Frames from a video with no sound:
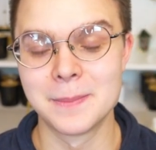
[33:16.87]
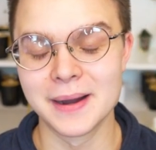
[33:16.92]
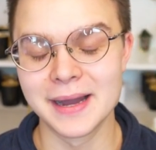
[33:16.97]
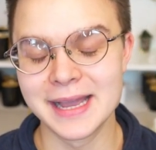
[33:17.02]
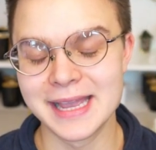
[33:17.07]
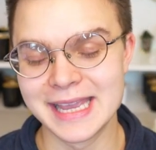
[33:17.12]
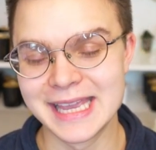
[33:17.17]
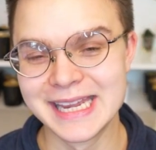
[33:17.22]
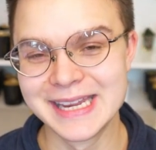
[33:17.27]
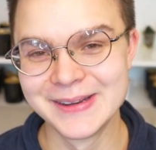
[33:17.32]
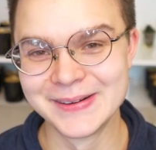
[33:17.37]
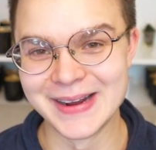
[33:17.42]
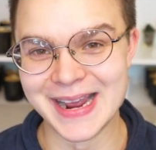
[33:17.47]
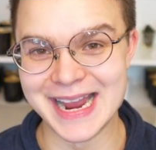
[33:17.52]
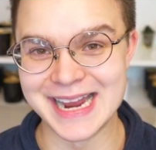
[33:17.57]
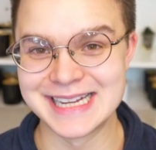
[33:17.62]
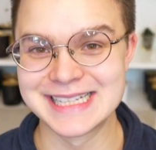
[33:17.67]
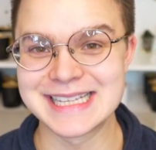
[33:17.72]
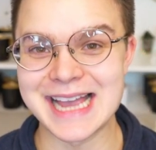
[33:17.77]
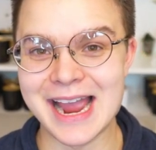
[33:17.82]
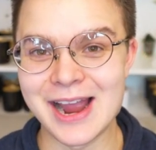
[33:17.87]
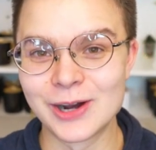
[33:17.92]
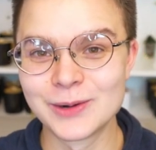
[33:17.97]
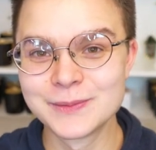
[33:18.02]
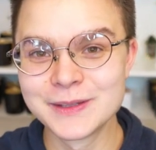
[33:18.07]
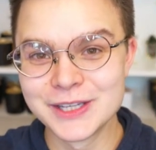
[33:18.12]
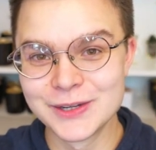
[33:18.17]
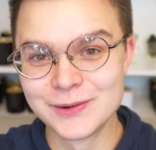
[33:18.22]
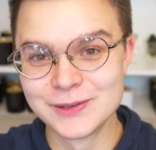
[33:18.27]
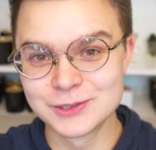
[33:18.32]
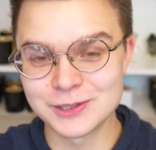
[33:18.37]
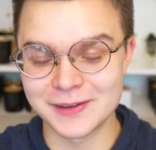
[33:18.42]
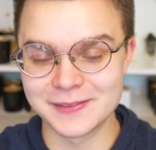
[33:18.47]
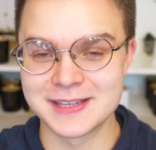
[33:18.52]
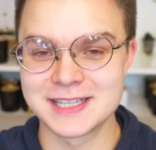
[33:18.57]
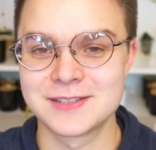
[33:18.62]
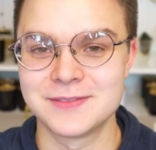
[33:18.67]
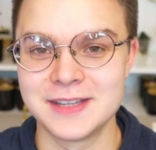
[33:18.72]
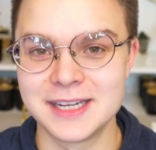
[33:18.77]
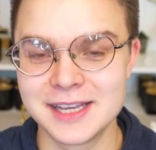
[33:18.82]
but anyways, I hope that you enjoyed
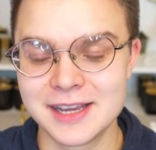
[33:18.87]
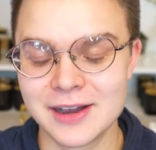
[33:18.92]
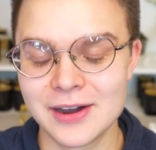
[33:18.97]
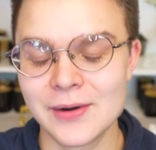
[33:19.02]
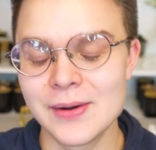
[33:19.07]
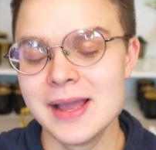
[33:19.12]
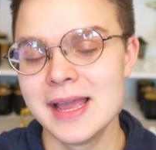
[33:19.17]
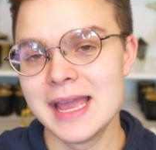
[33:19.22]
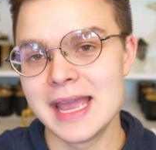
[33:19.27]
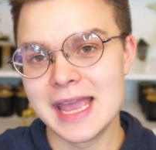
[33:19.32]
this video.